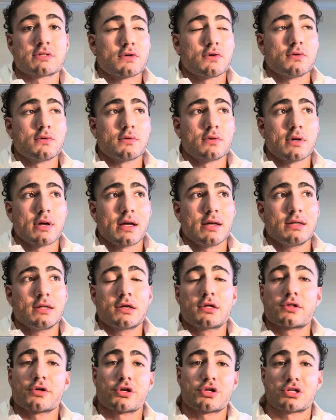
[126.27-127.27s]
So any
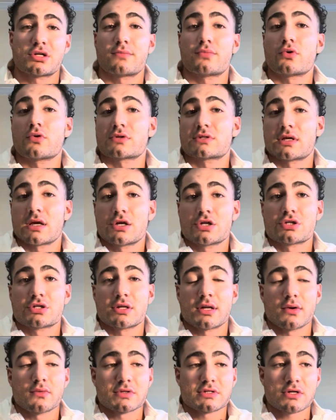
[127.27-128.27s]
clerkship
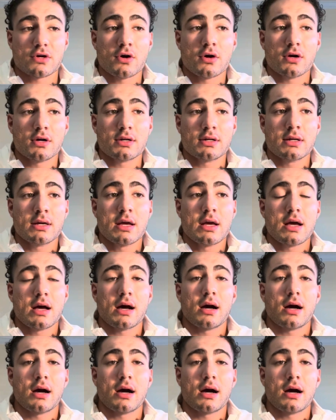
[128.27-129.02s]
rotation I was on,